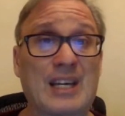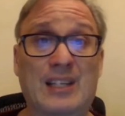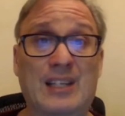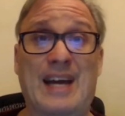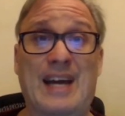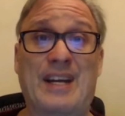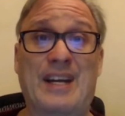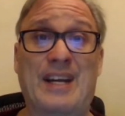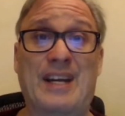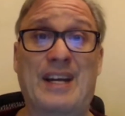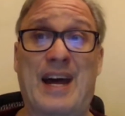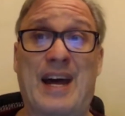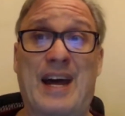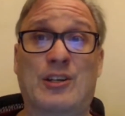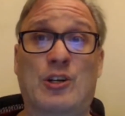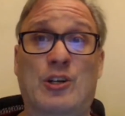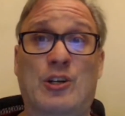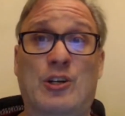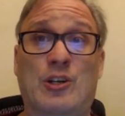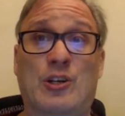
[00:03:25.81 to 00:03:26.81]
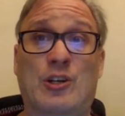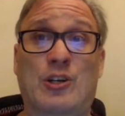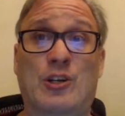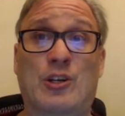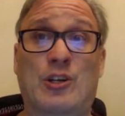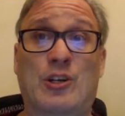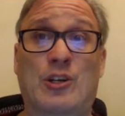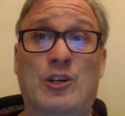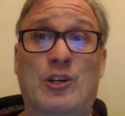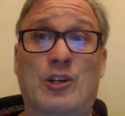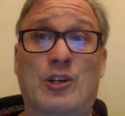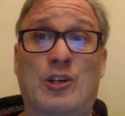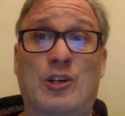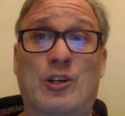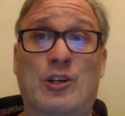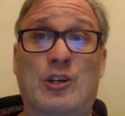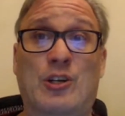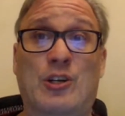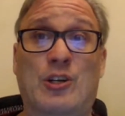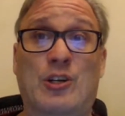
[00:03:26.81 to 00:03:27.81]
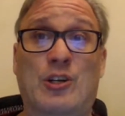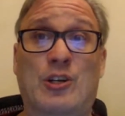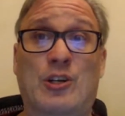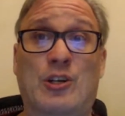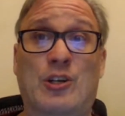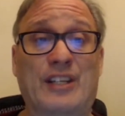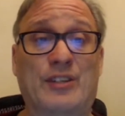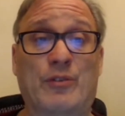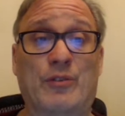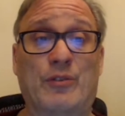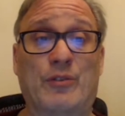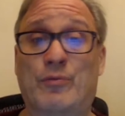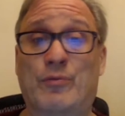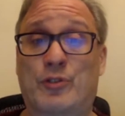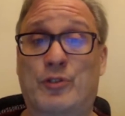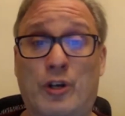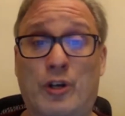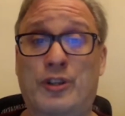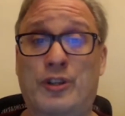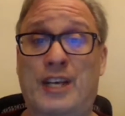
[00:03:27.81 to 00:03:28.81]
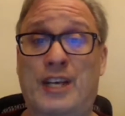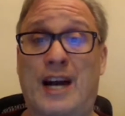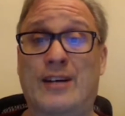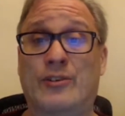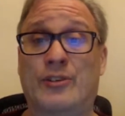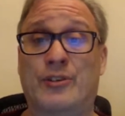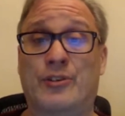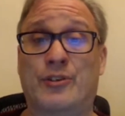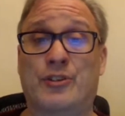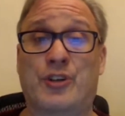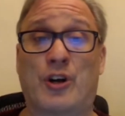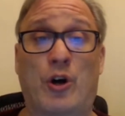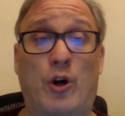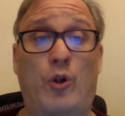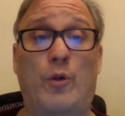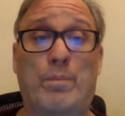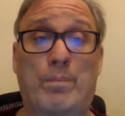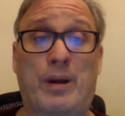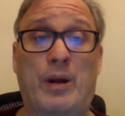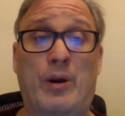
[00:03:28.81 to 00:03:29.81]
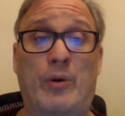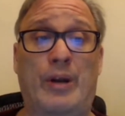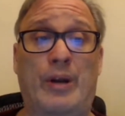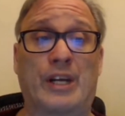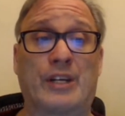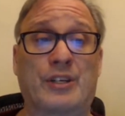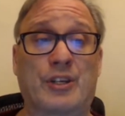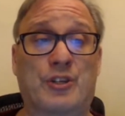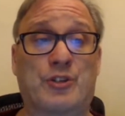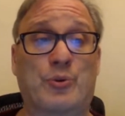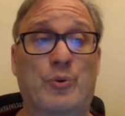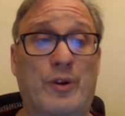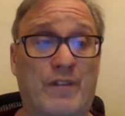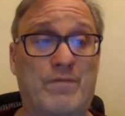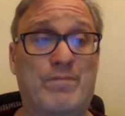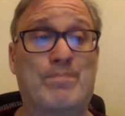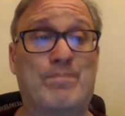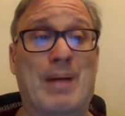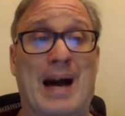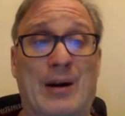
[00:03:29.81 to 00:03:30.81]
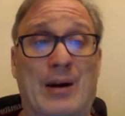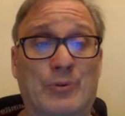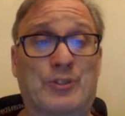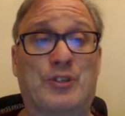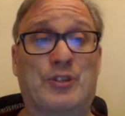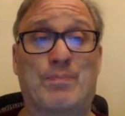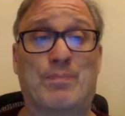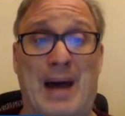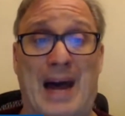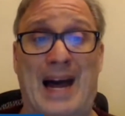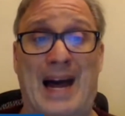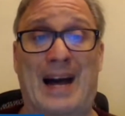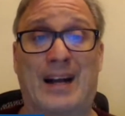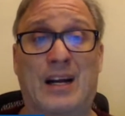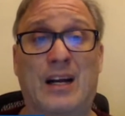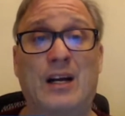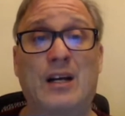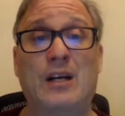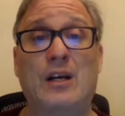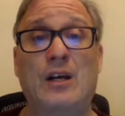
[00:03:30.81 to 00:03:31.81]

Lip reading: You let in that goal, and it took the Islanders to sort of bounce back